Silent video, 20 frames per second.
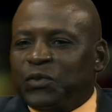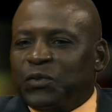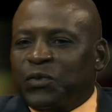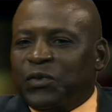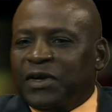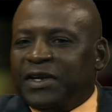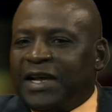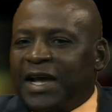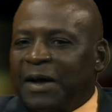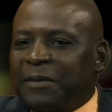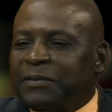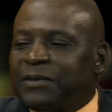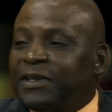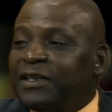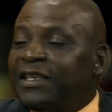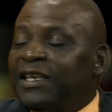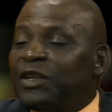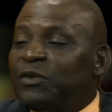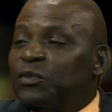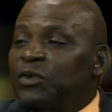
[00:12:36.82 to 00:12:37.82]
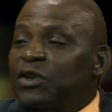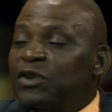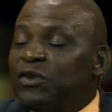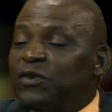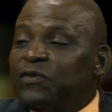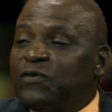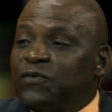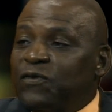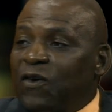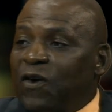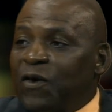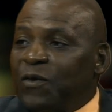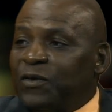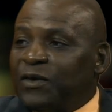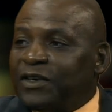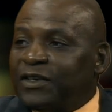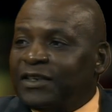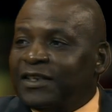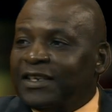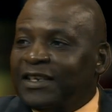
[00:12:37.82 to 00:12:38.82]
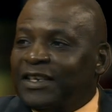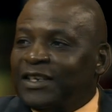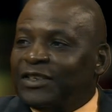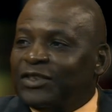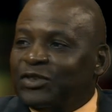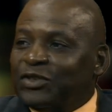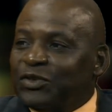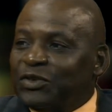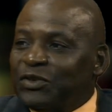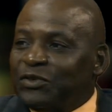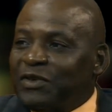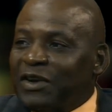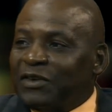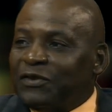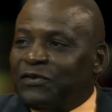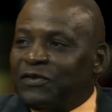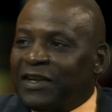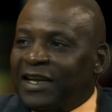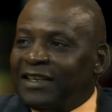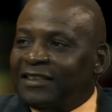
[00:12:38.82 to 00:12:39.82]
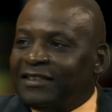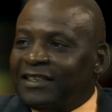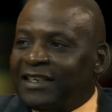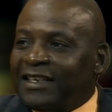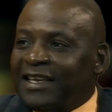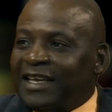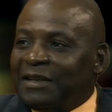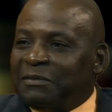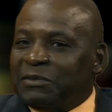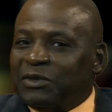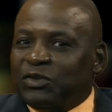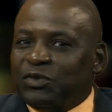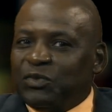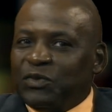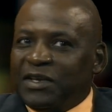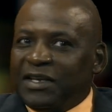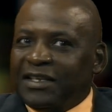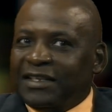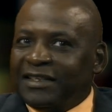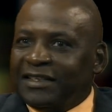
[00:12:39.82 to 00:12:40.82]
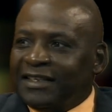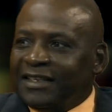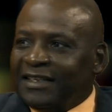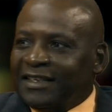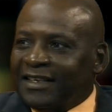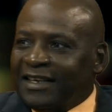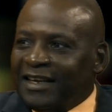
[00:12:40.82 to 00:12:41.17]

What happened, and can we look forward to direct flights again between